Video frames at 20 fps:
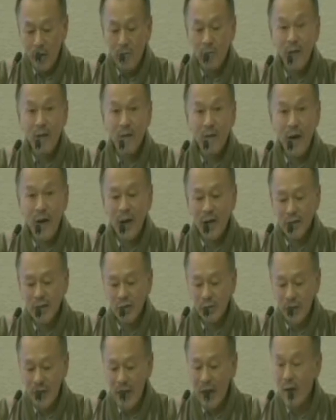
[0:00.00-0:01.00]
For far
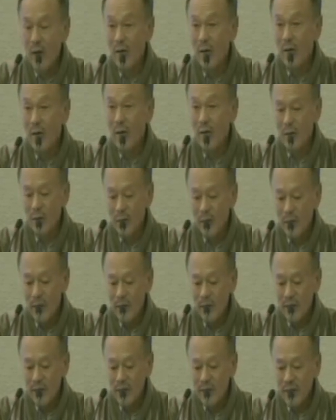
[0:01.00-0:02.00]
too long,
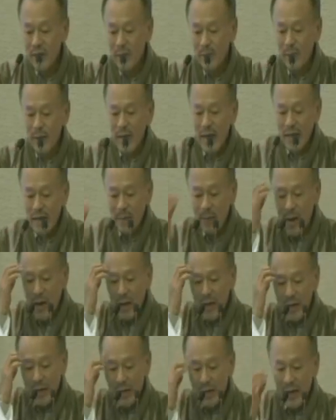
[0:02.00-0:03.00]
GDP and the
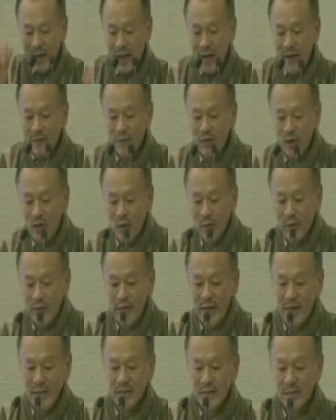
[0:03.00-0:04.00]
market have
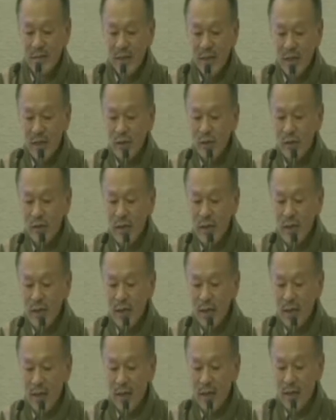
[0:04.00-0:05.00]
deluded us into
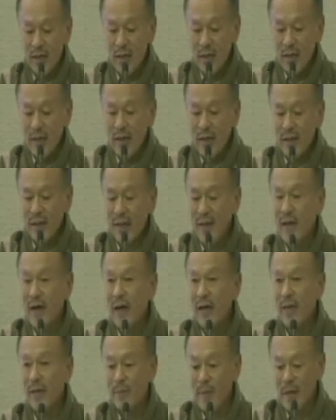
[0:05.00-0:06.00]
thinking that they
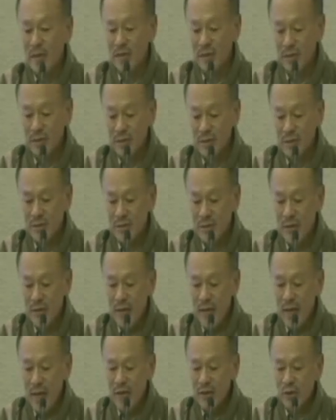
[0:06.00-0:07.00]
are the measures
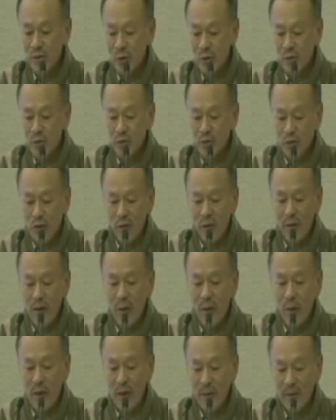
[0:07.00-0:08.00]
and source of
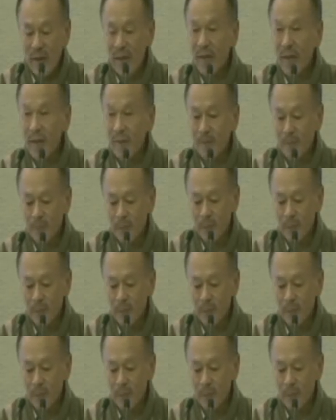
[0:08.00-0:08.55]
our well-being.